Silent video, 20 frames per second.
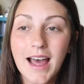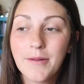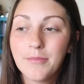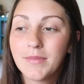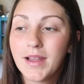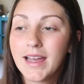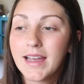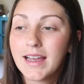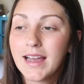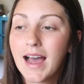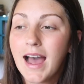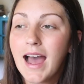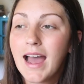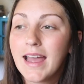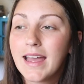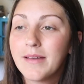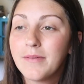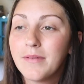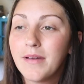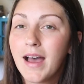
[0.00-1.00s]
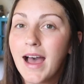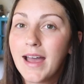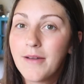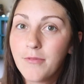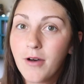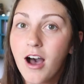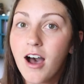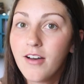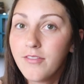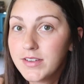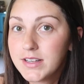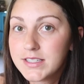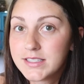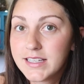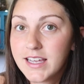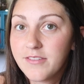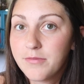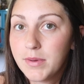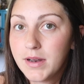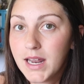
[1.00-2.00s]
I'm like, I
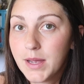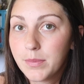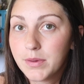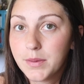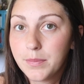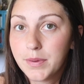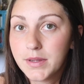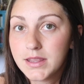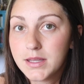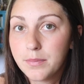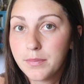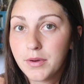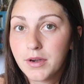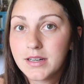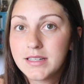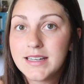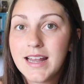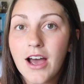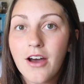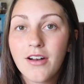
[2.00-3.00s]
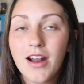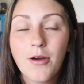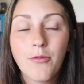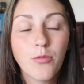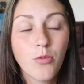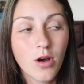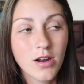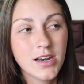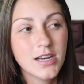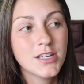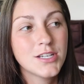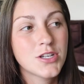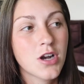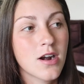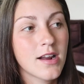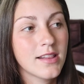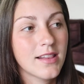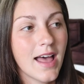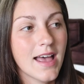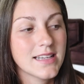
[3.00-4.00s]
obviously have been able to put the book down. I wanted to
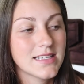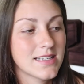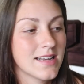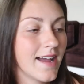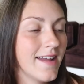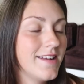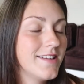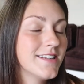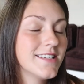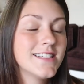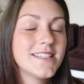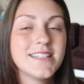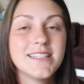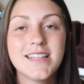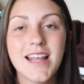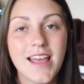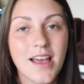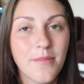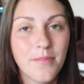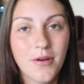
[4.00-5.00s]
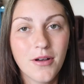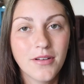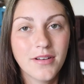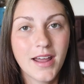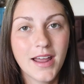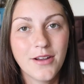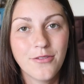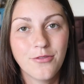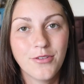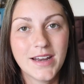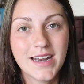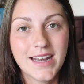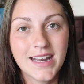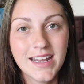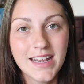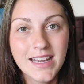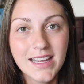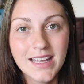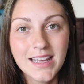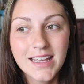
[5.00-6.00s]
start it last night and just stay up all night
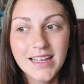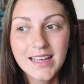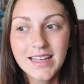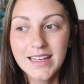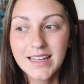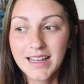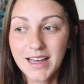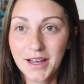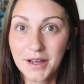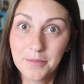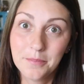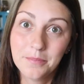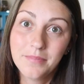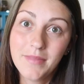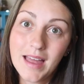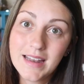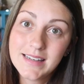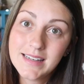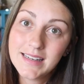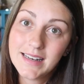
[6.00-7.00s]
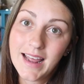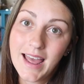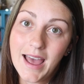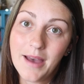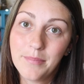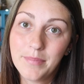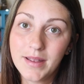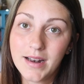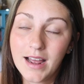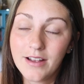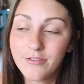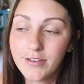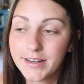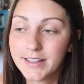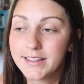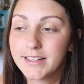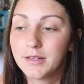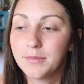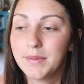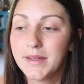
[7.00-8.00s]
reading. That didn't happen. I've read
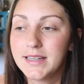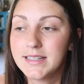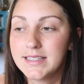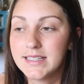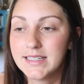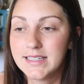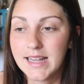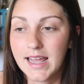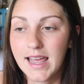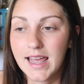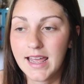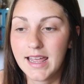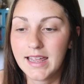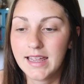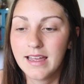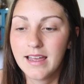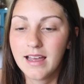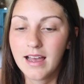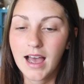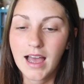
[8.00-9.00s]
a little bit today.